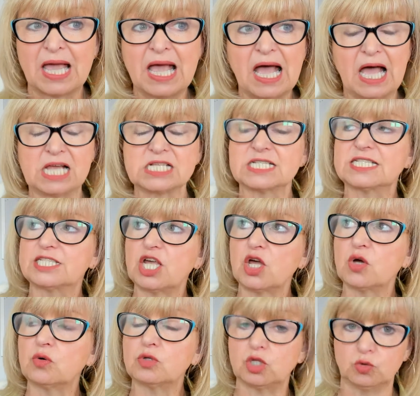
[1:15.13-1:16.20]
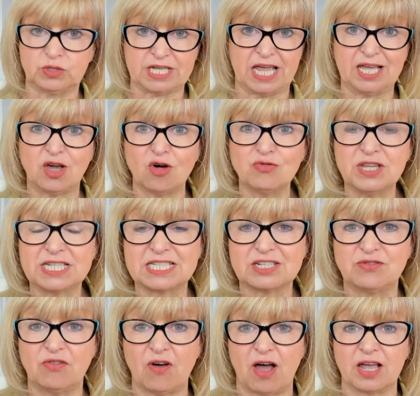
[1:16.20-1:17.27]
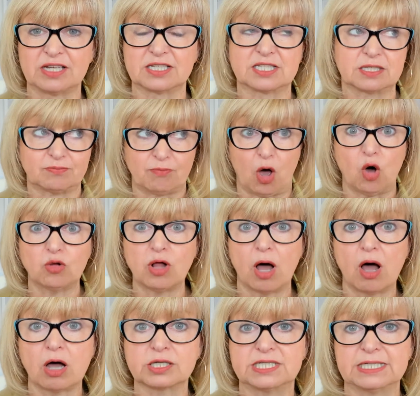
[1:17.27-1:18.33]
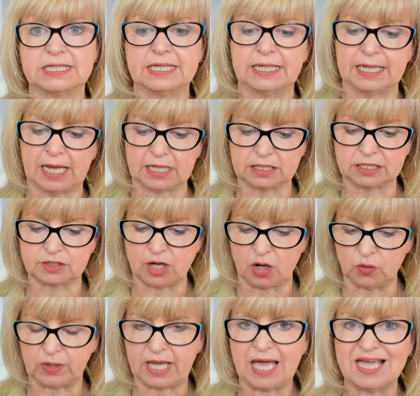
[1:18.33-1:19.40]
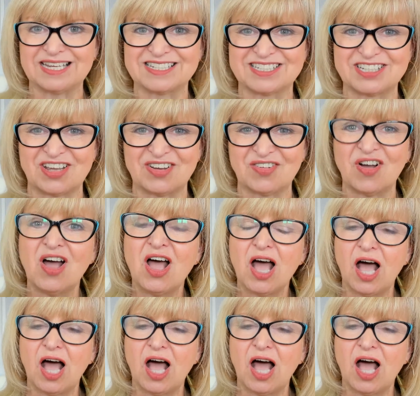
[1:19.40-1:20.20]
And so you take on this advice wholeheartedly and okay, so